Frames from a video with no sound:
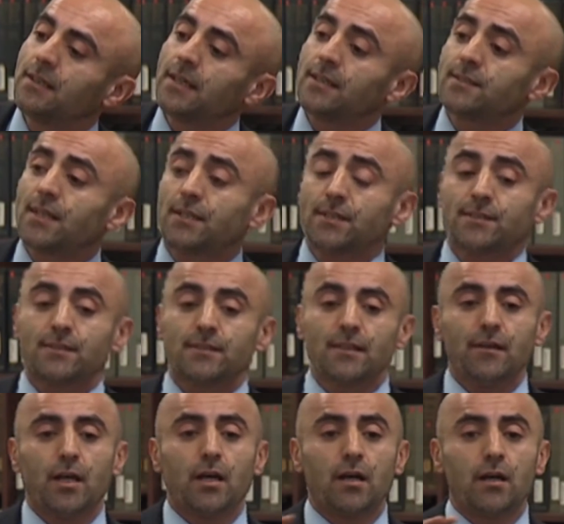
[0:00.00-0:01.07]
is that it's,
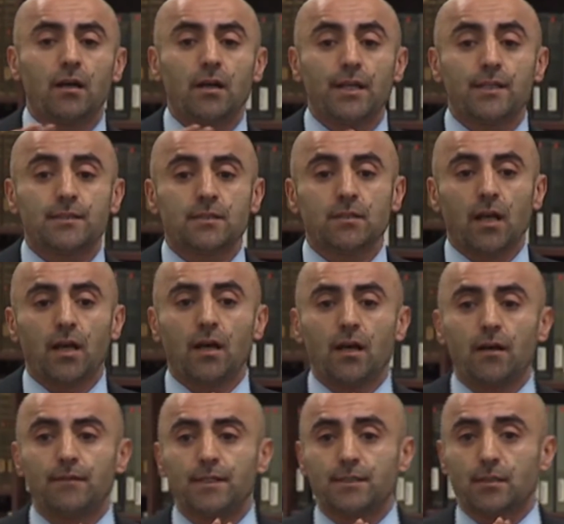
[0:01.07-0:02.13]
uh, it's,
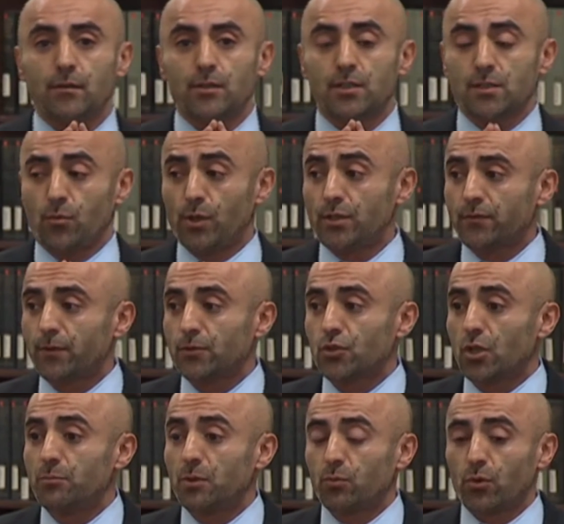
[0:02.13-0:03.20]
uh, there's, a, there's a wonderful
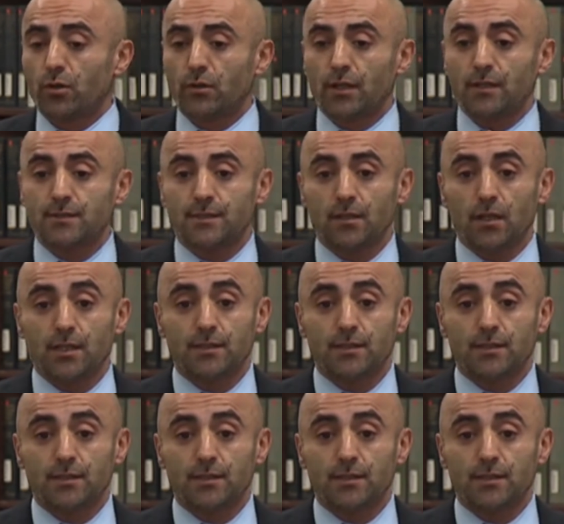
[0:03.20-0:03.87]
German word, it's,